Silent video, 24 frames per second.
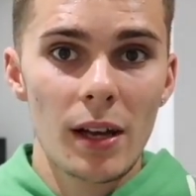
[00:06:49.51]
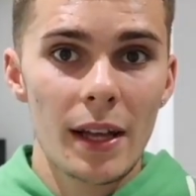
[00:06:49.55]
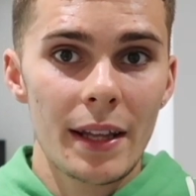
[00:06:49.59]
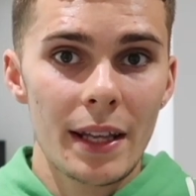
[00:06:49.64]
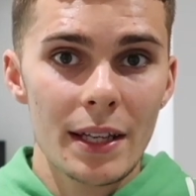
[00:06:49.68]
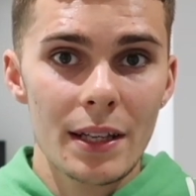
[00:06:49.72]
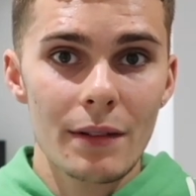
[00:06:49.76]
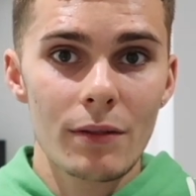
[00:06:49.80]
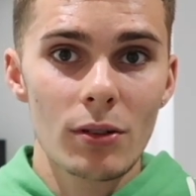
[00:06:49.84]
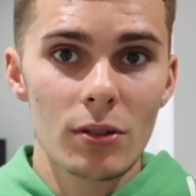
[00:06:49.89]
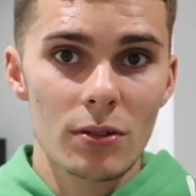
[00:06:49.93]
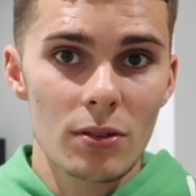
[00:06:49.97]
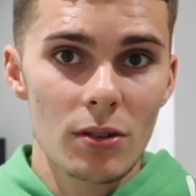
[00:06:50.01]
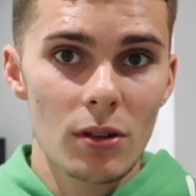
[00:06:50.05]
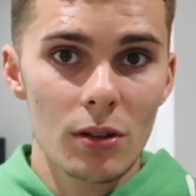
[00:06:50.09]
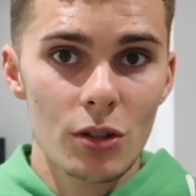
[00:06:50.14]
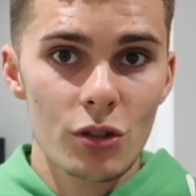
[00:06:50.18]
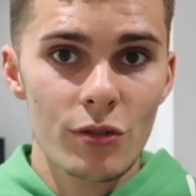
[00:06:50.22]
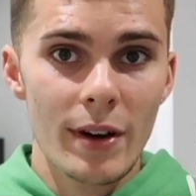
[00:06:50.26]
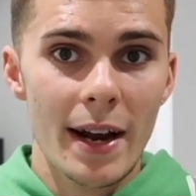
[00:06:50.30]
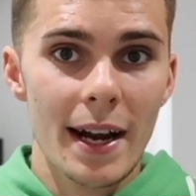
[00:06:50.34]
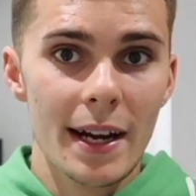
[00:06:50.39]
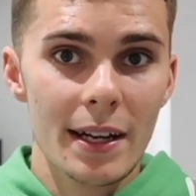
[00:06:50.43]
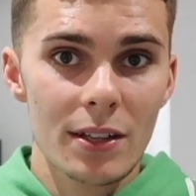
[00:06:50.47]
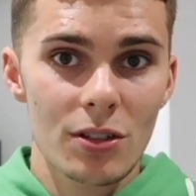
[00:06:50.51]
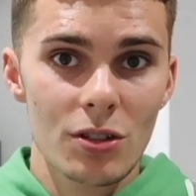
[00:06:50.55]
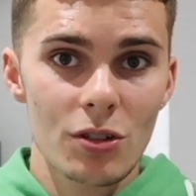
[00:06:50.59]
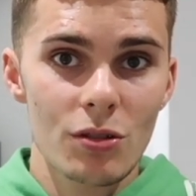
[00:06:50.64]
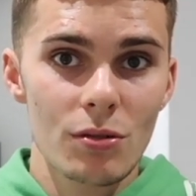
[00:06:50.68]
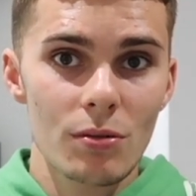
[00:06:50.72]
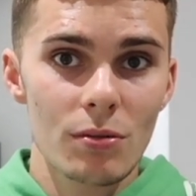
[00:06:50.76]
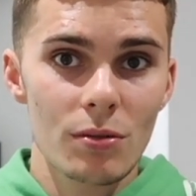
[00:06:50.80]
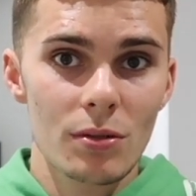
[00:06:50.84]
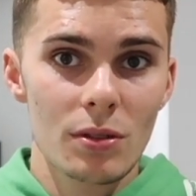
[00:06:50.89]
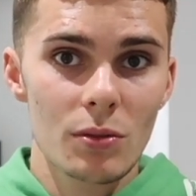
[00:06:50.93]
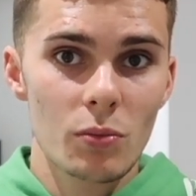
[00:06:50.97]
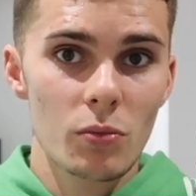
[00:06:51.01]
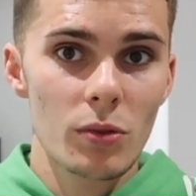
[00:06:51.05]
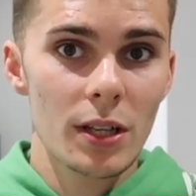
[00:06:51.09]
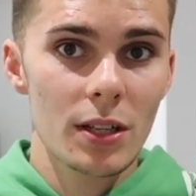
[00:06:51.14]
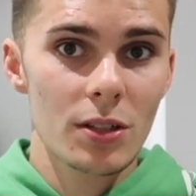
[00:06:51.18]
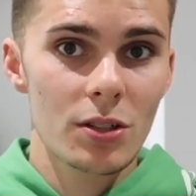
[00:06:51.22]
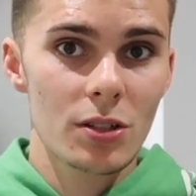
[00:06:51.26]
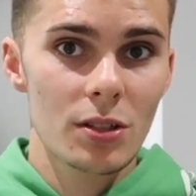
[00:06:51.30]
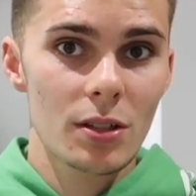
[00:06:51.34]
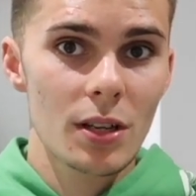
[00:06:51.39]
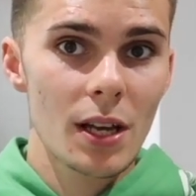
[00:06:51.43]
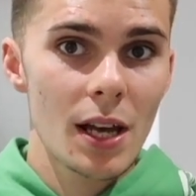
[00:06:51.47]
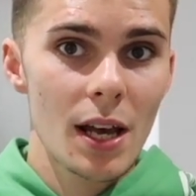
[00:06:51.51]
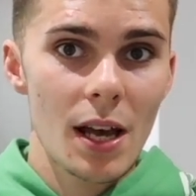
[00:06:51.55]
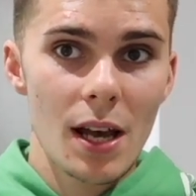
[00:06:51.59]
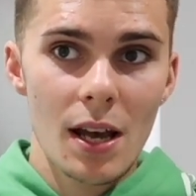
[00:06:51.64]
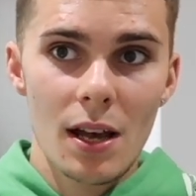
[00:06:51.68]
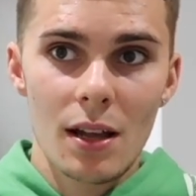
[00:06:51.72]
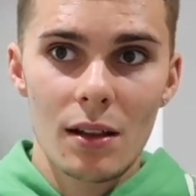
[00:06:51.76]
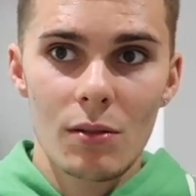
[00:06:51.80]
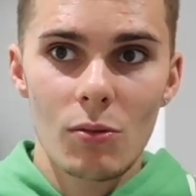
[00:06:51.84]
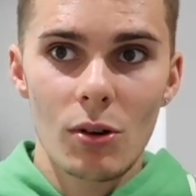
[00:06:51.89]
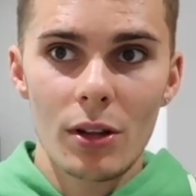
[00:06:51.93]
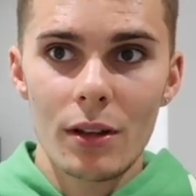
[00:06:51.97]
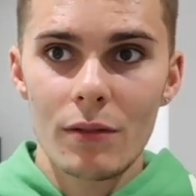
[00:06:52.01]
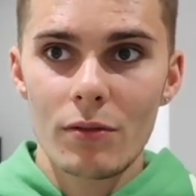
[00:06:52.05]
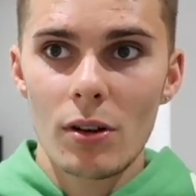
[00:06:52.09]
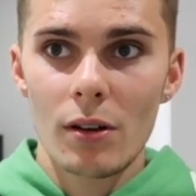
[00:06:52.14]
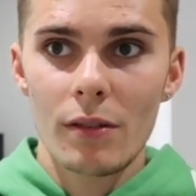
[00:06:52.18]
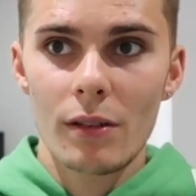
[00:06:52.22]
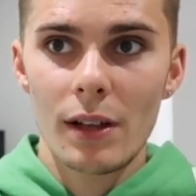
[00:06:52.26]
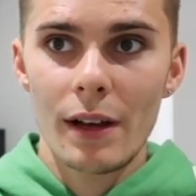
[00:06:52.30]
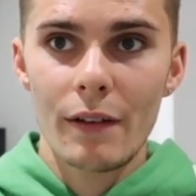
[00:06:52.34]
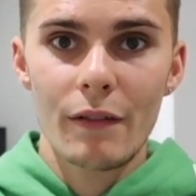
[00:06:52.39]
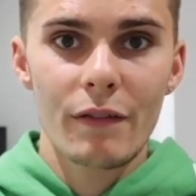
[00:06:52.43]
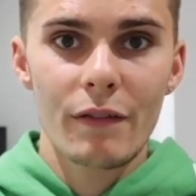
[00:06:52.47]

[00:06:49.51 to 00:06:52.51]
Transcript: And then you've also got track shoes, which what well, they've got like